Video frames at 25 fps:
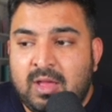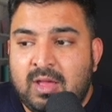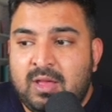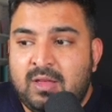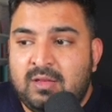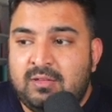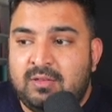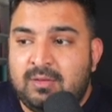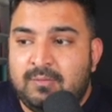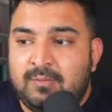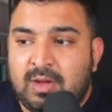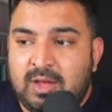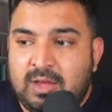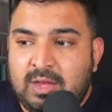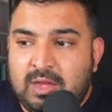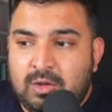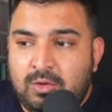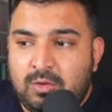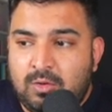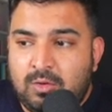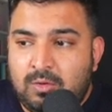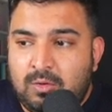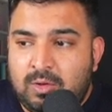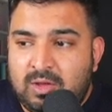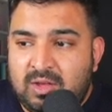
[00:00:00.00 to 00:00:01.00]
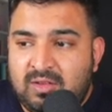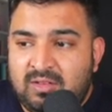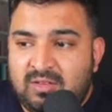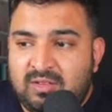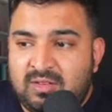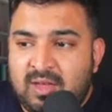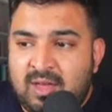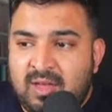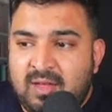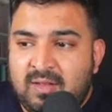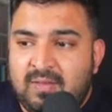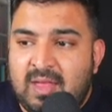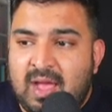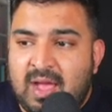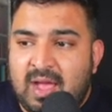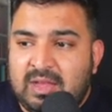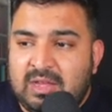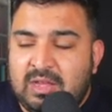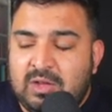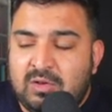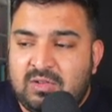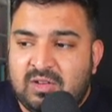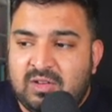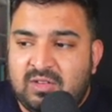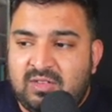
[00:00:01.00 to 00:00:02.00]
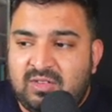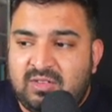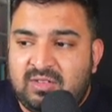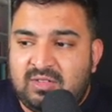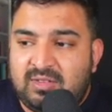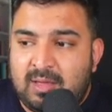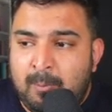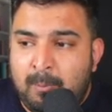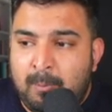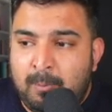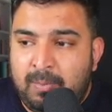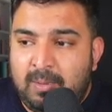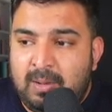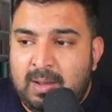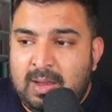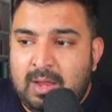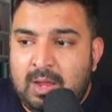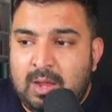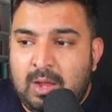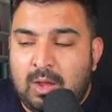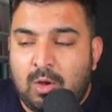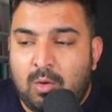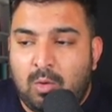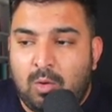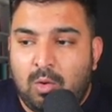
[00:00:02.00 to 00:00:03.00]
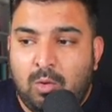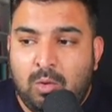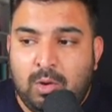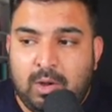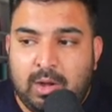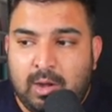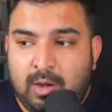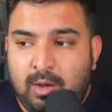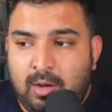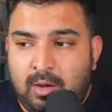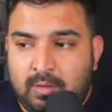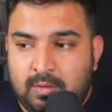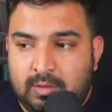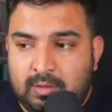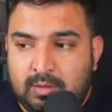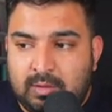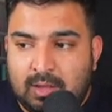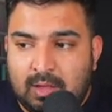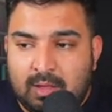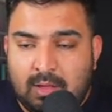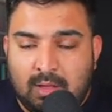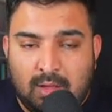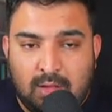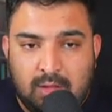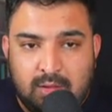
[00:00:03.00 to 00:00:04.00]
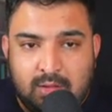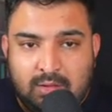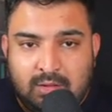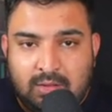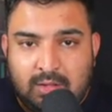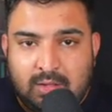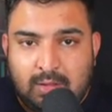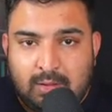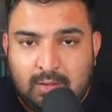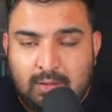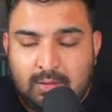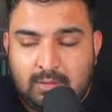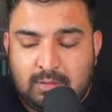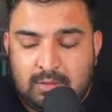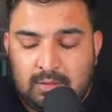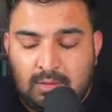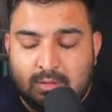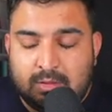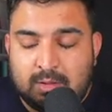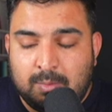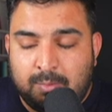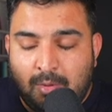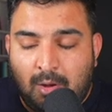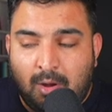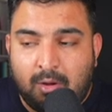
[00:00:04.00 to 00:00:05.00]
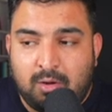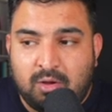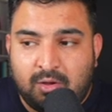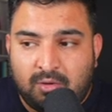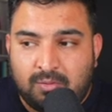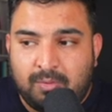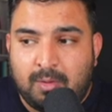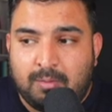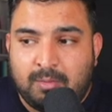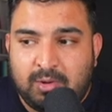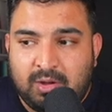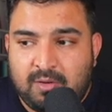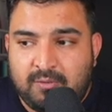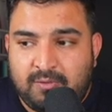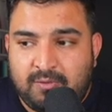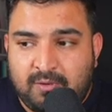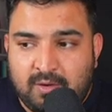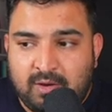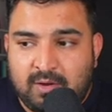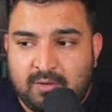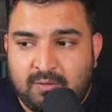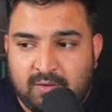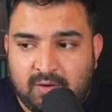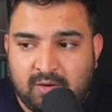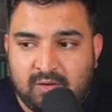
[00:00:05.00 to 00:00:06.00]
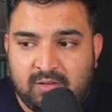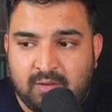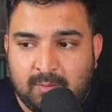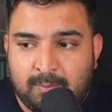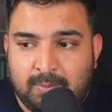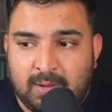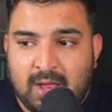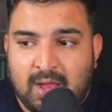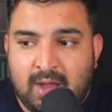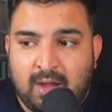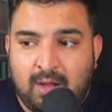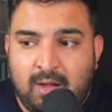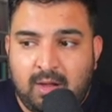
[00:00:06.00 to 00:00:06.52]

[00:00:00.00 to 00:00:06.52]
So what you do is that you just simply order the product from a different supplier.